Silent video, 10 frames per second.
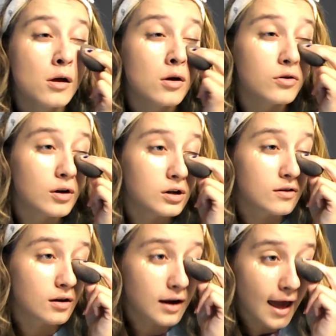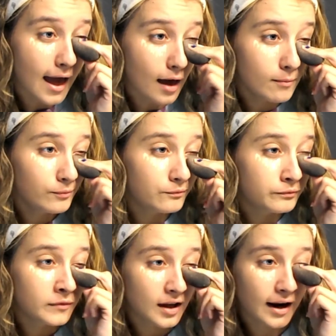So I just dab,
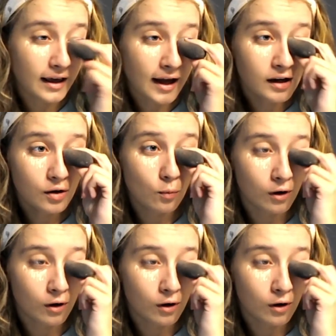and I kind of